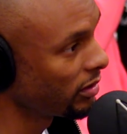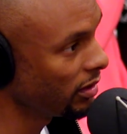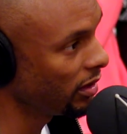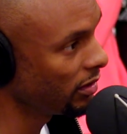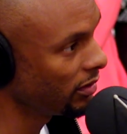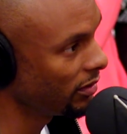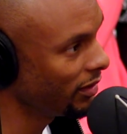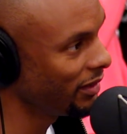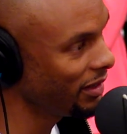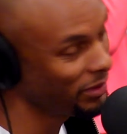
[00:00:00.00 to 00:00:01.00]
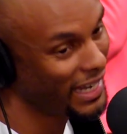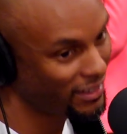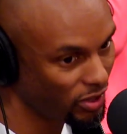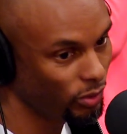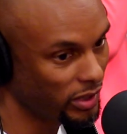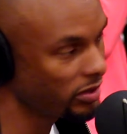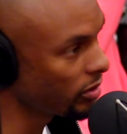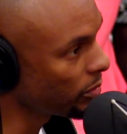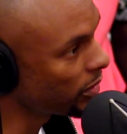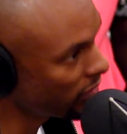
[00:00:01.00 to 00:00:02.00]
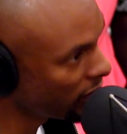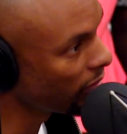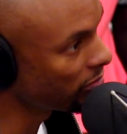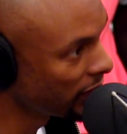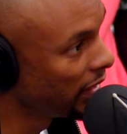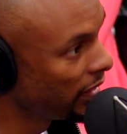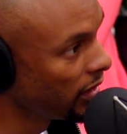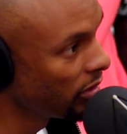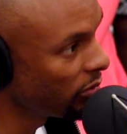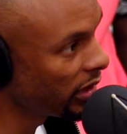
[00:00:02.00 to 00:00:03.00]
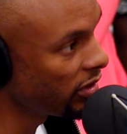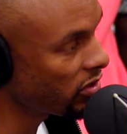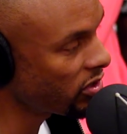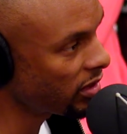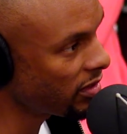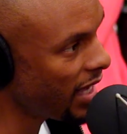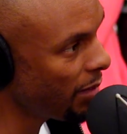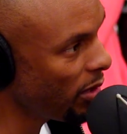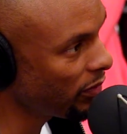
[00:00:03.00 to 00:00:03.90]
uh, and I mean not totally chilled, but you know really just took the time off